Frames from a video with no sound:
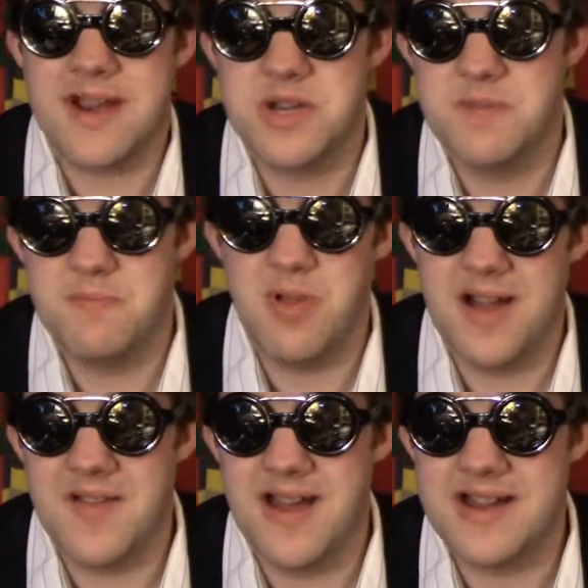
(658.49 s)
to
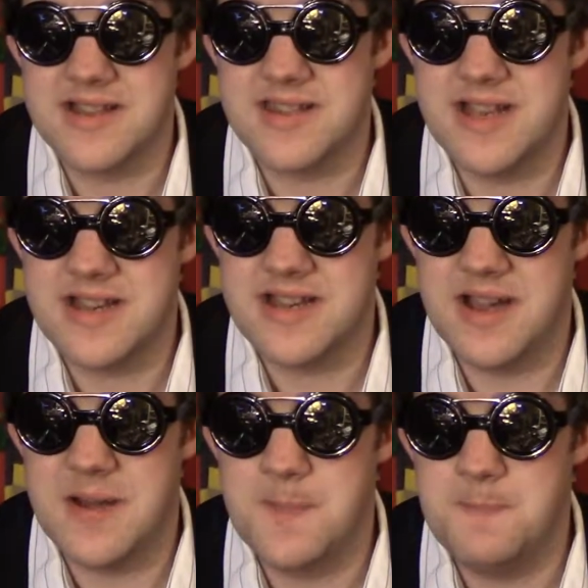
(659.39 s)
plot lines that
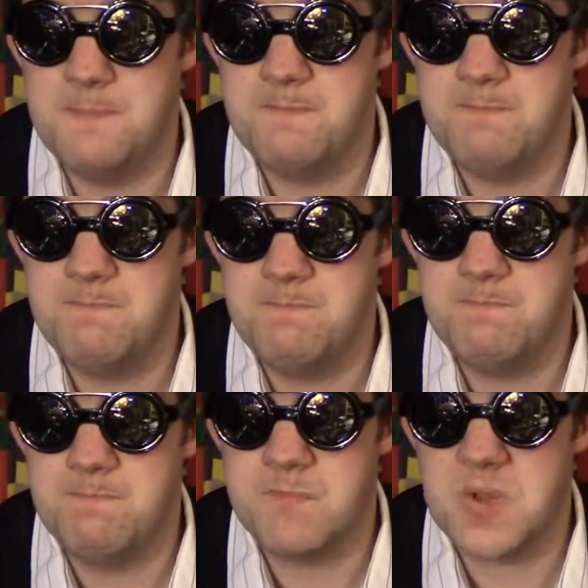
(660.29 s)

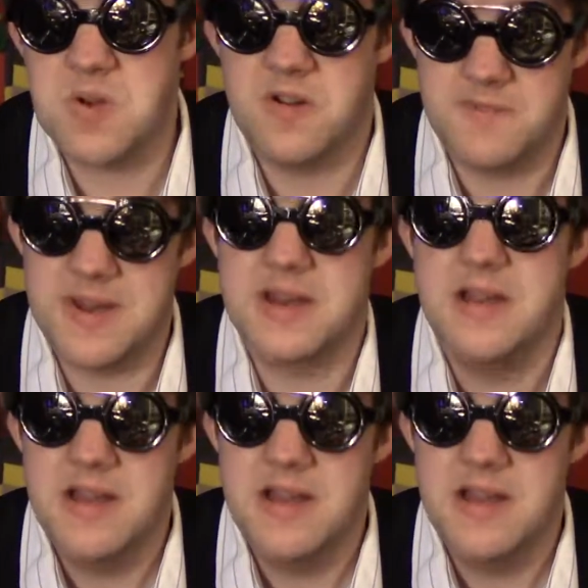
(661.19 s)
could have been